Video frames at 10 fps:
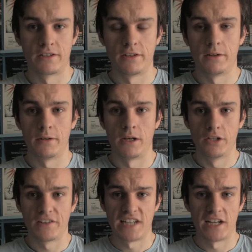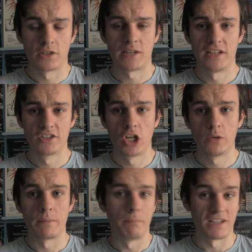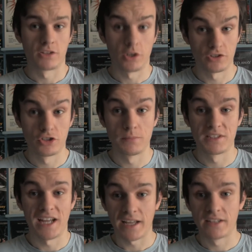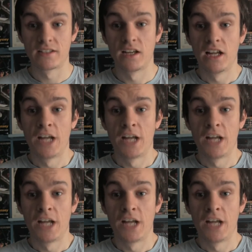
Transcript: So another technical category, Best Costumes next.